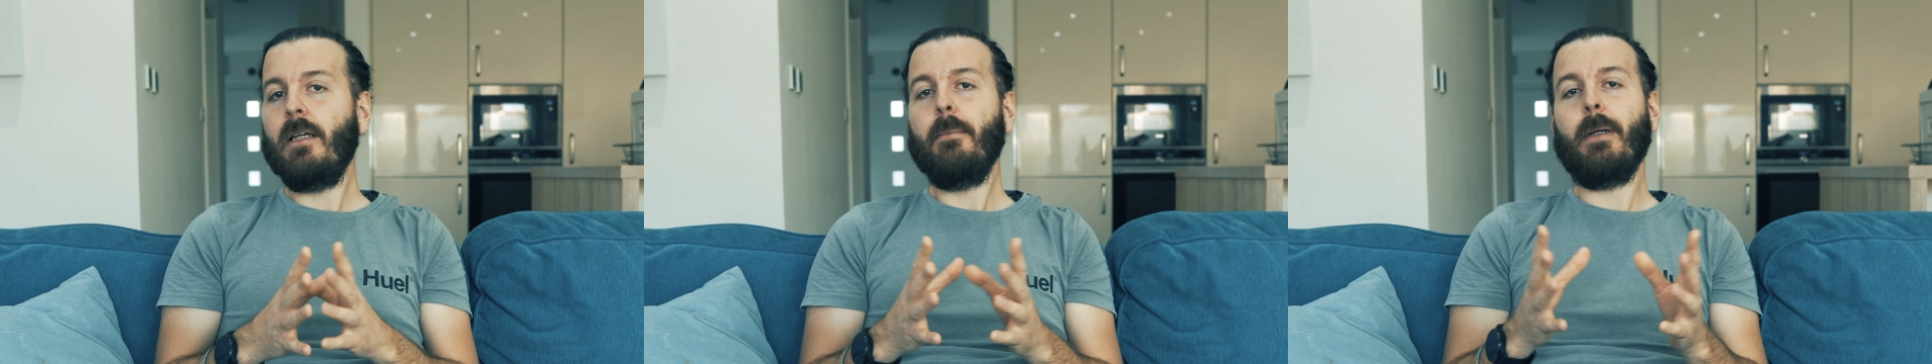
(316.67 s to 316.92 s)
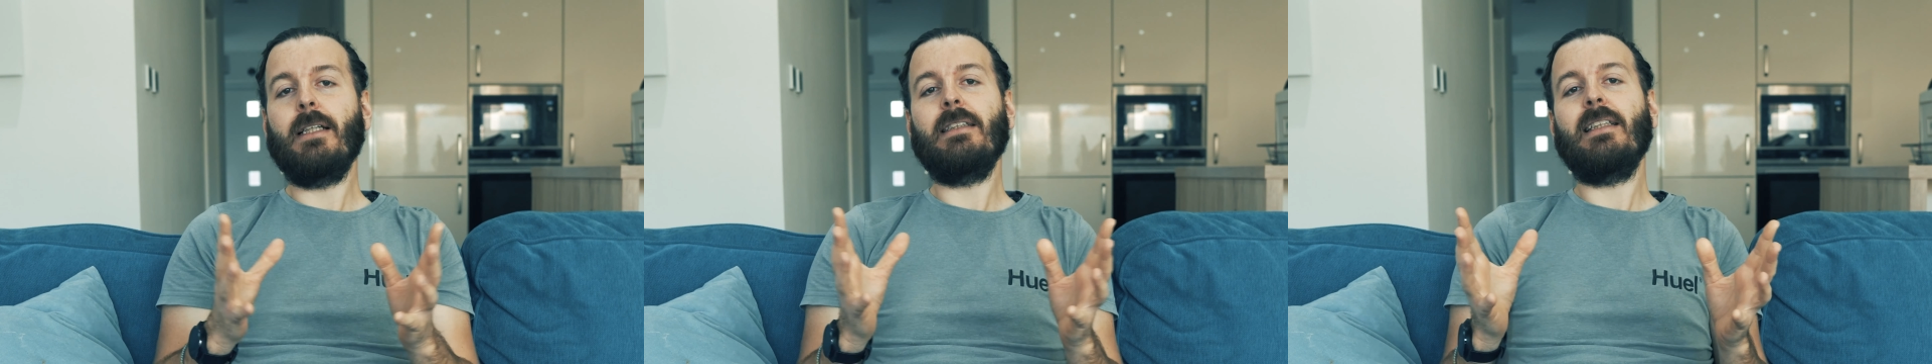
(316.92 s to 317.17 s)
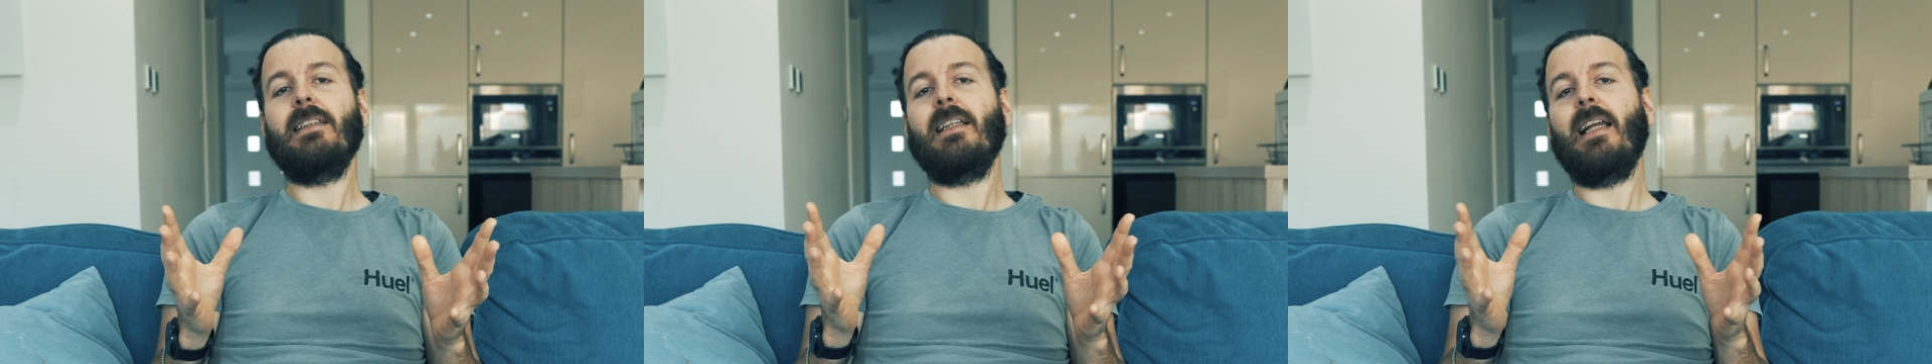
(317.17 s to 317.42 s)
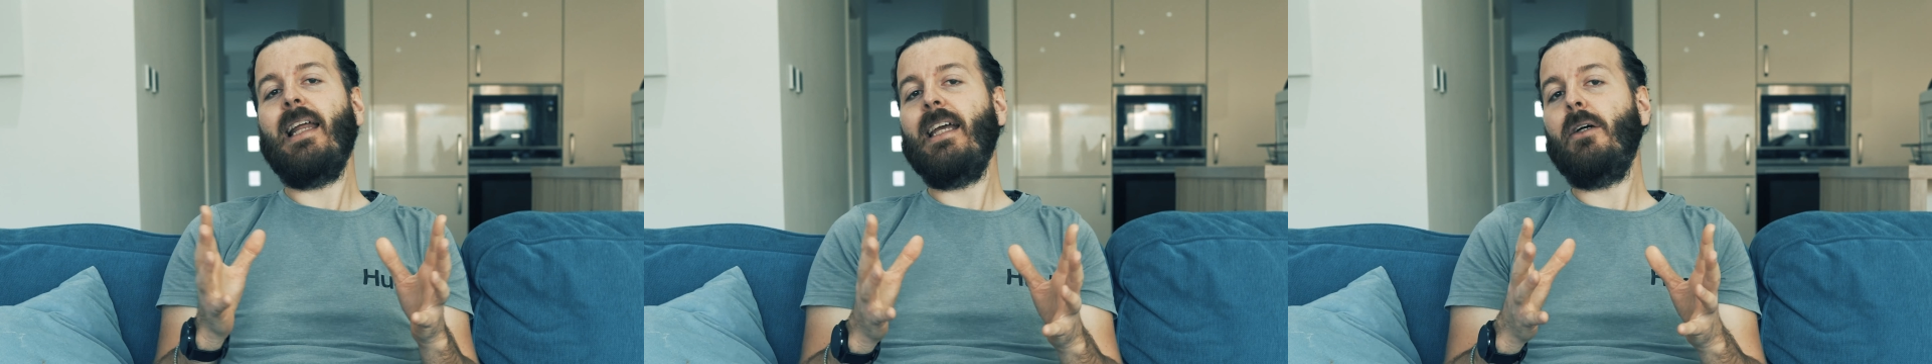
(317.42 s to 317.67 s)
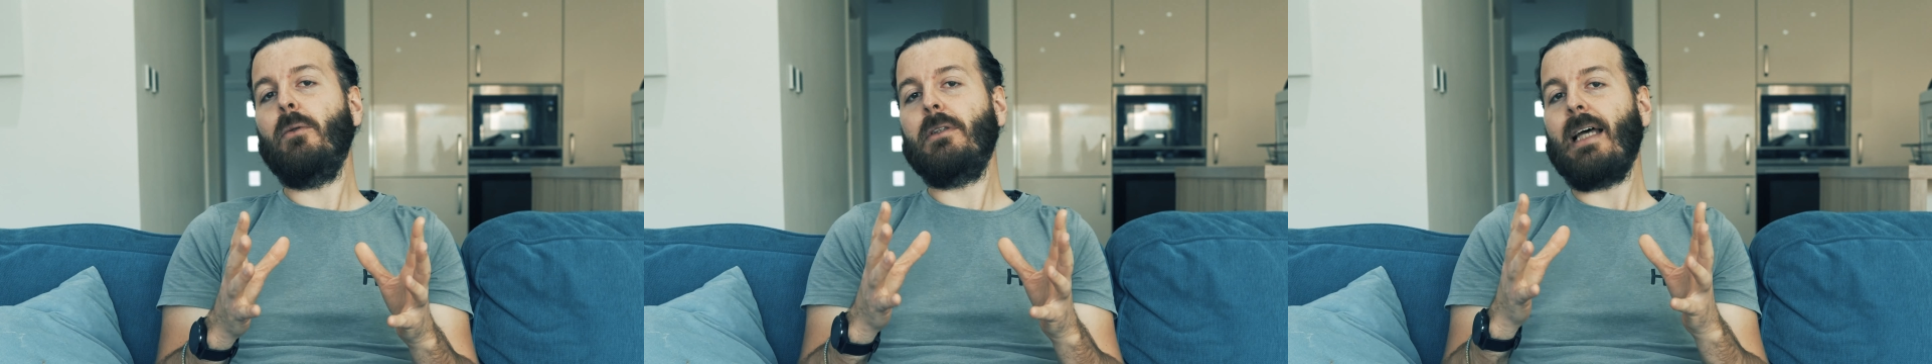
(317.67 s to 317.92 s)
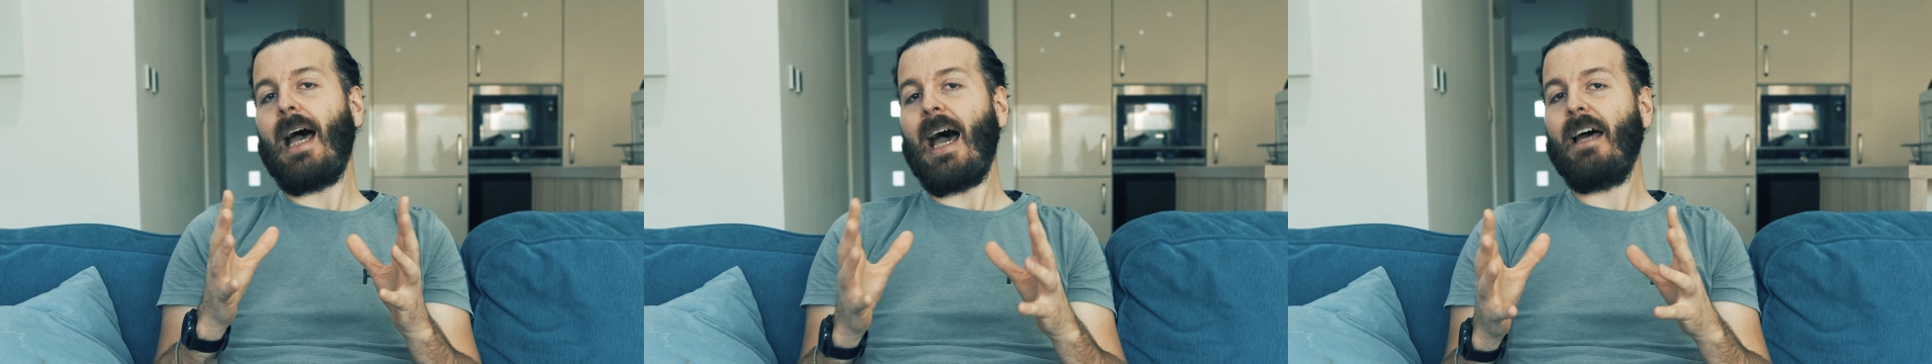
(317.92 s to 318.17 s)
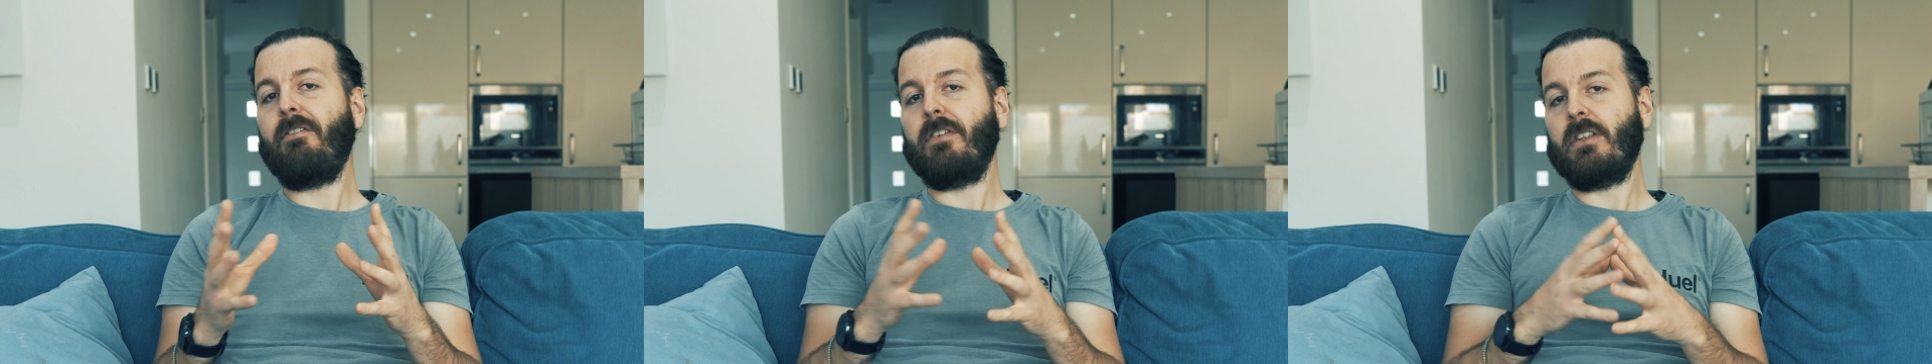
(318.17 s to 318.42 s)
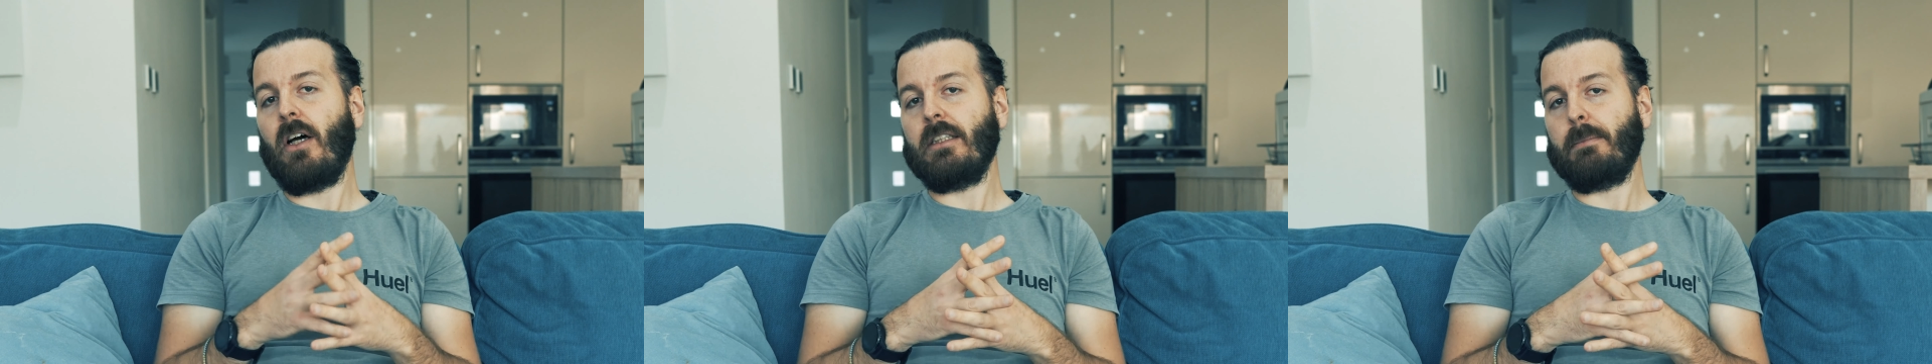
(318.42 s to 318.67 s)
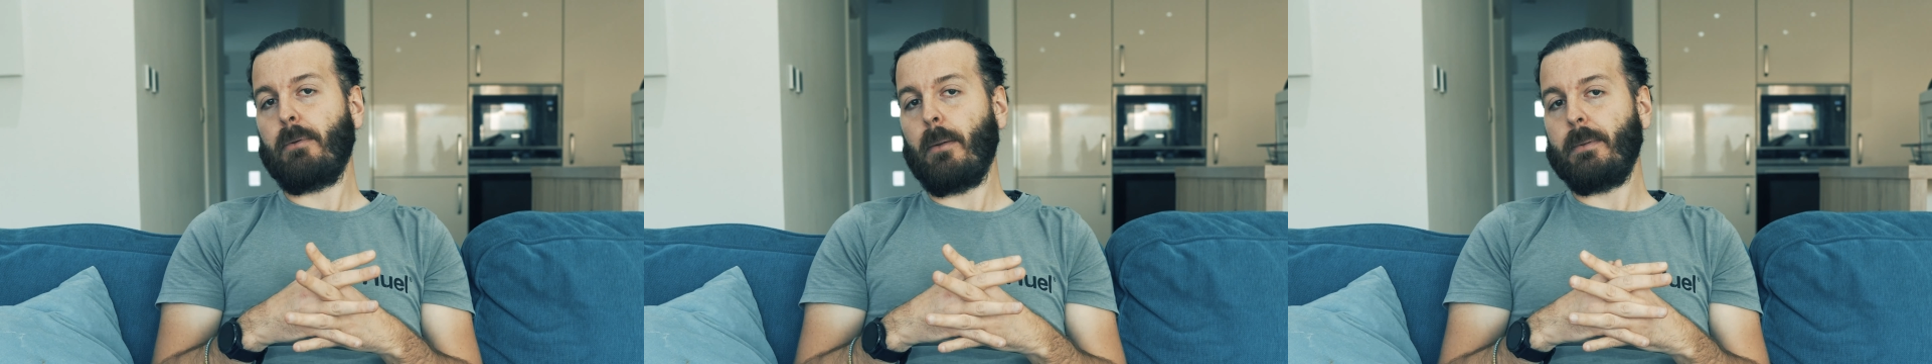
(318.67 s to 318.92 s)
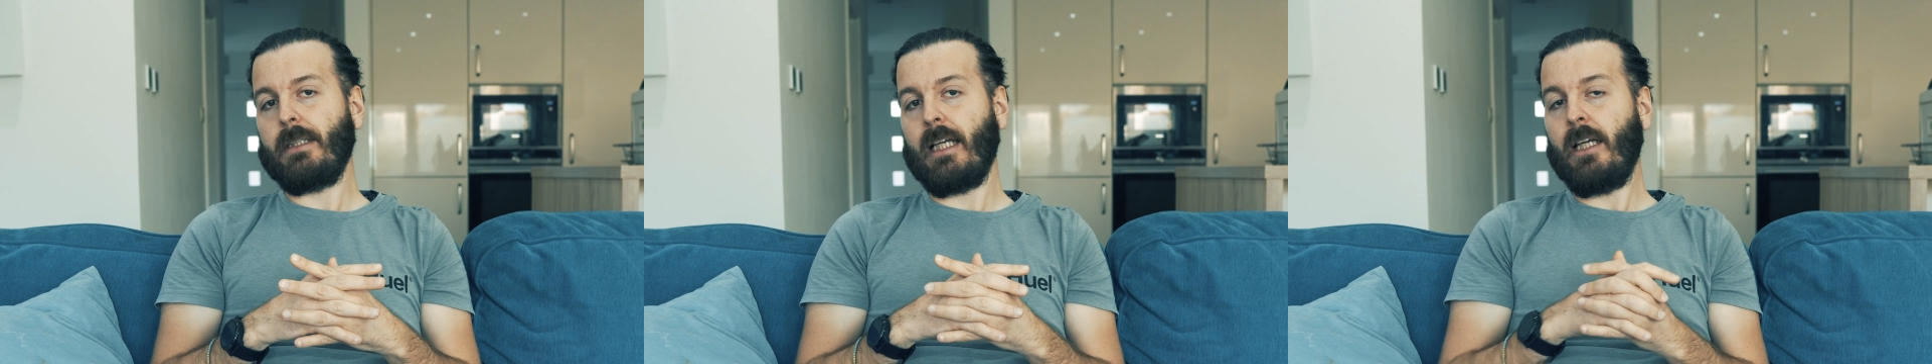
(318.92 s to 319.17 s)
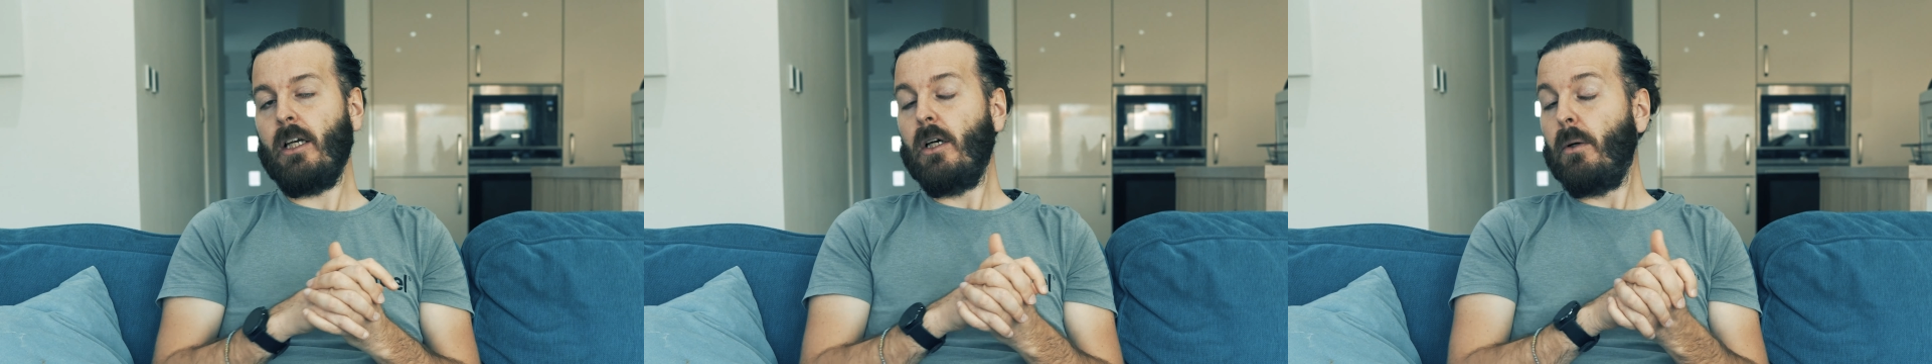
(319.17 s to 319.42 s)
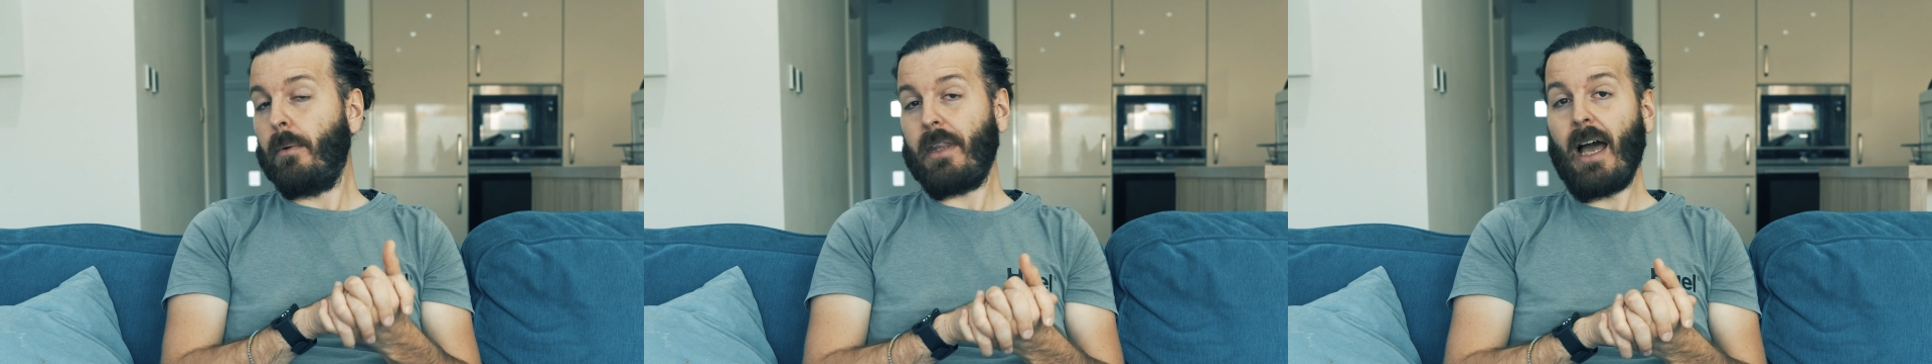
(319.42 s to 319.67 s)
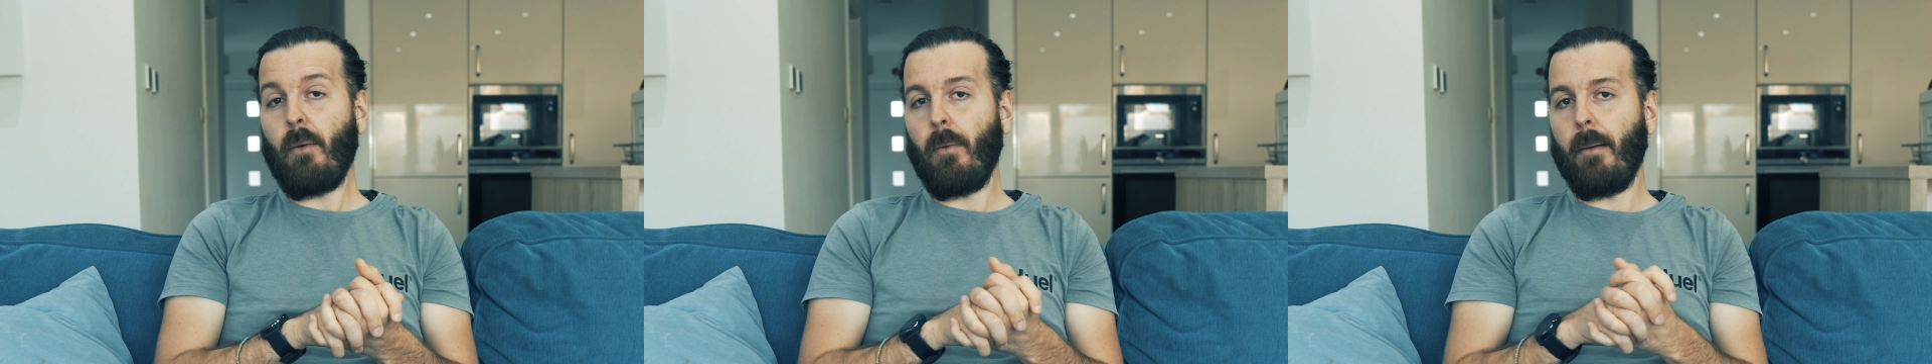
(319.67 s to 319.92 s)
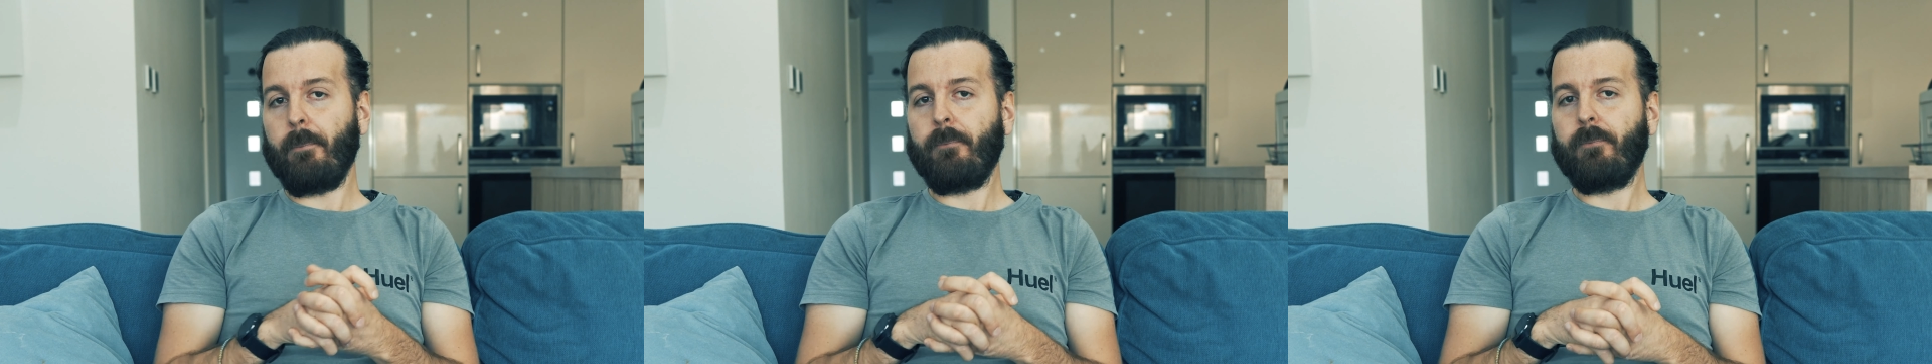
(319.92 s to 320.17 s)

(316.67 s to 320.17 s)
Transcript: because it is illegal to advertise a property without one.